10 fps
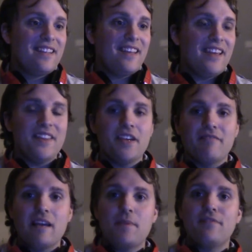And the
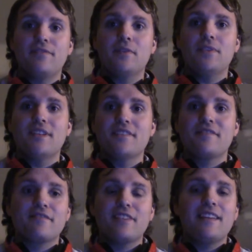Arabian flute
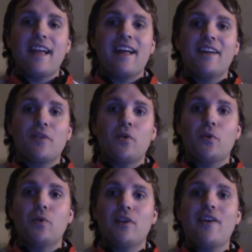doesn't really add a
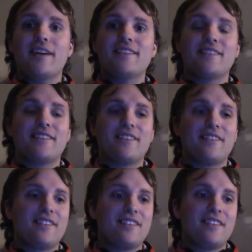whole lot.
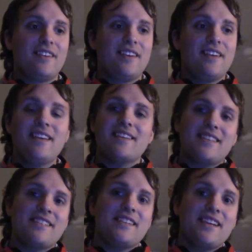Yes,
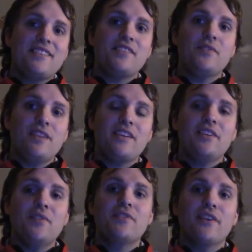it's a nice, unique
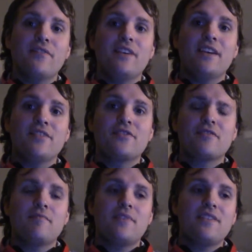use of the
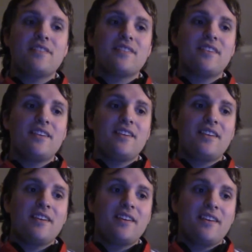instrument,
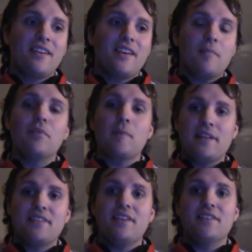
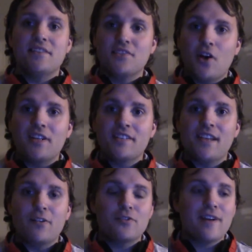implementing it into the Sonic
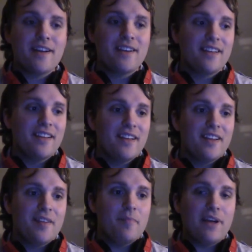soundtrack,
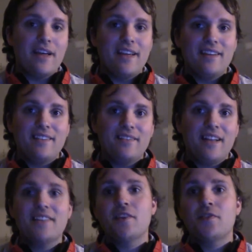but
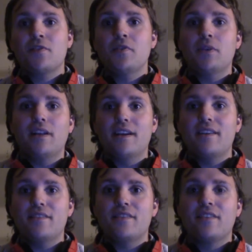it's
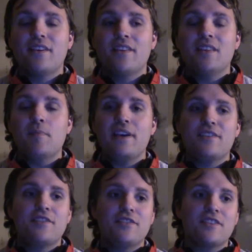underutilized. The
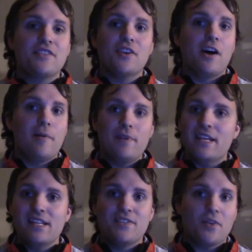bass just
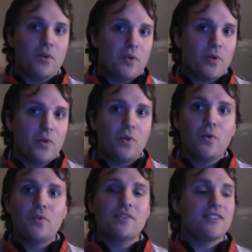dominates the
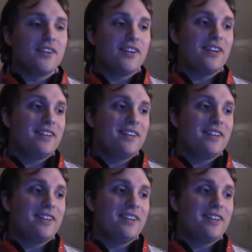whole song.